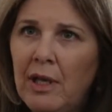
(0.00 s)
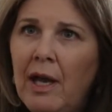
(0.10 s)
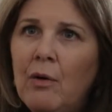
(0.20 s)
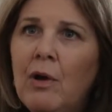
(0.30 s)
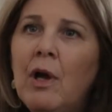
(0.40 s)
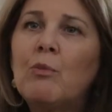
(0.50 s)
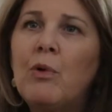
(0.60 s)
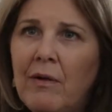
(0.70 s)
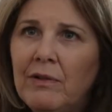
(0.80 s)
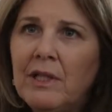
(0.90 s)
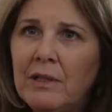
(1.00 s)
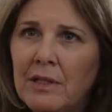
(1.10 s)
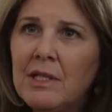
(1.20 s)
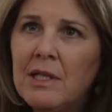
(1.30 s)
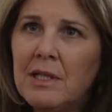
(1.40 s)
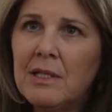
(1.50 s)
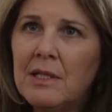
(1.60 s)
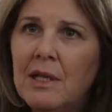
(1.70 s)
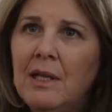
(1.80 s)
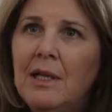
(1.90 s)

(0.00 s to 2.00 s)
How prevalent is this?